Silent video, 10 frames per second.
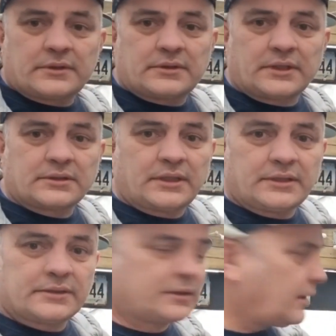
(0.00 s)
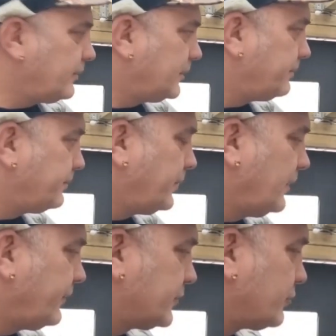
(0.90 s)
6 litres go in the
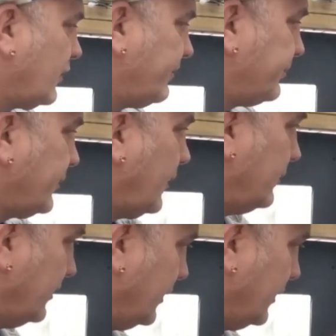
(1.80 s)
Perfect Draft Pro